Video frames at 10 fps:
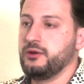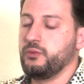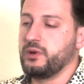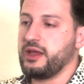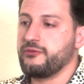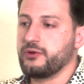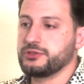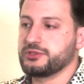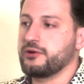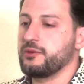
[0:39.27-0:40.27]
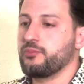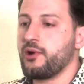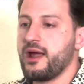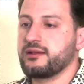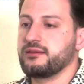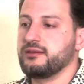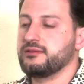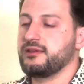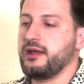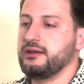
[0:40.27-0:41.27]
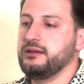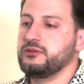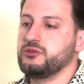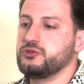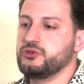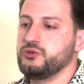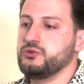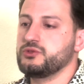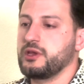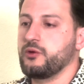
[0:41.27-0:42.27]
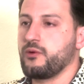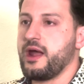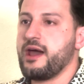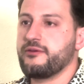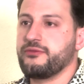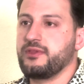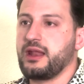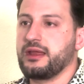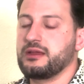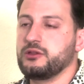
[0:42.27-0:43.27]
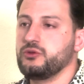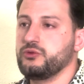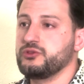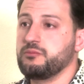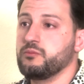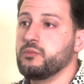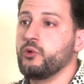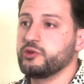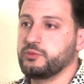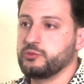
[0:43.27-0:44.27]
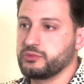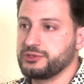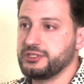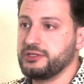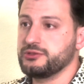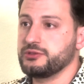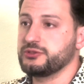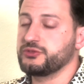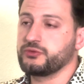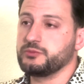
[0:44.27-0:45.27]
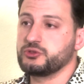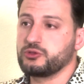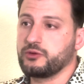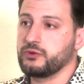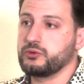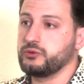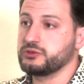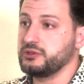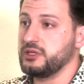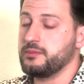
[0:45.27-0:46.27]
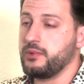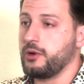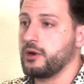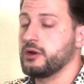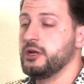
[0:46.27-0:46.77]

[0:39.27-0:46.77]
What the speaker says: When I first started practice, I needed to choose a graft that I can use in multiple procedures, from cervical to lumbar